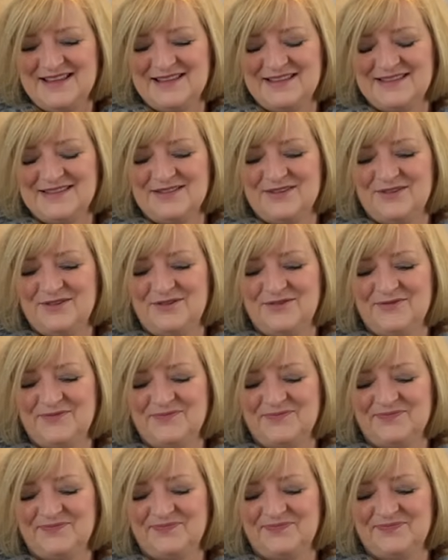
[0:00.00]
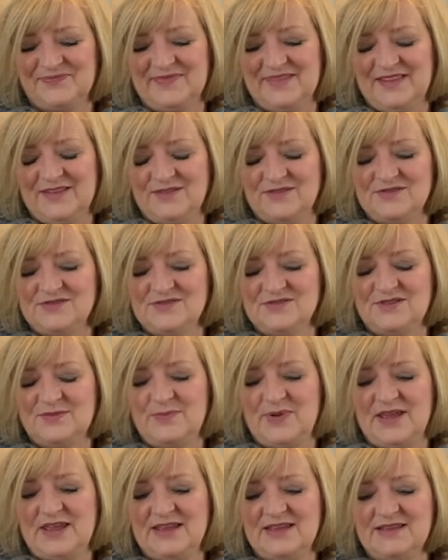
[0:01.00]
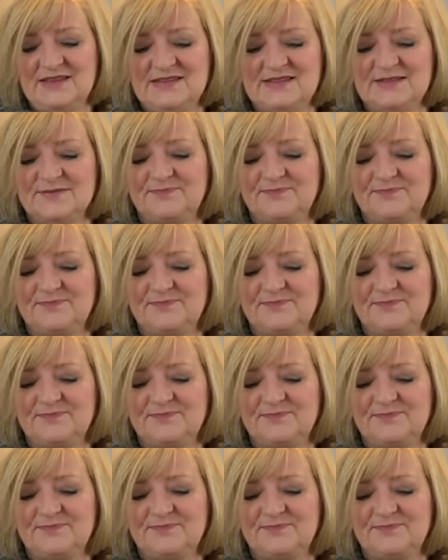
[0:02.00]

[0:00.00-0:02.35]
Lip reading: So those are the pants.